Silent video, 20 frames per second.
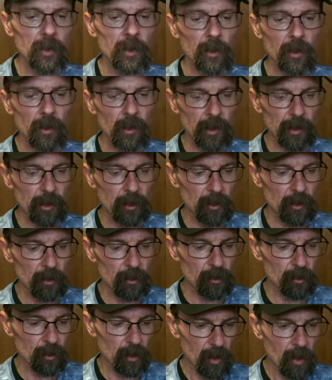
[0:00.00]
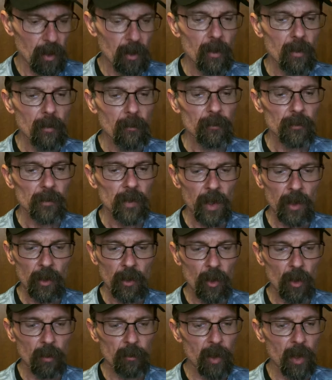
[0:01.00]
in the clearance they
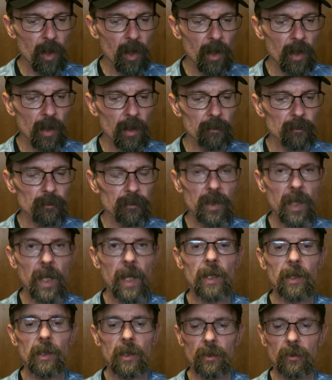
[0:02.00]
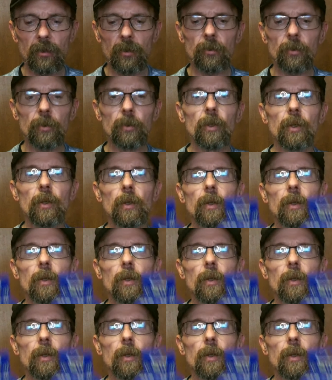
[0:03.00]
are by Kalin's